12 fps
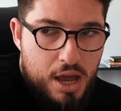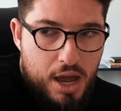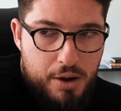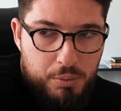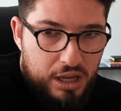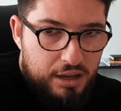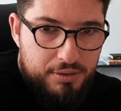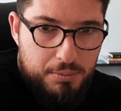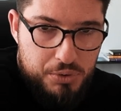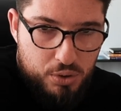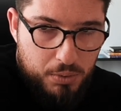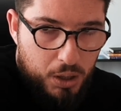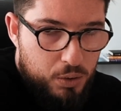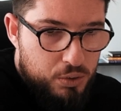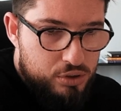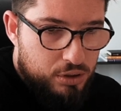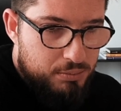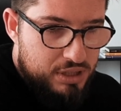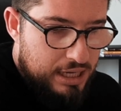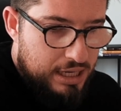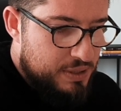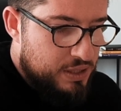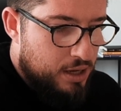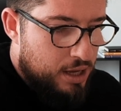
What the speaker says: And we give them some clues, some tips.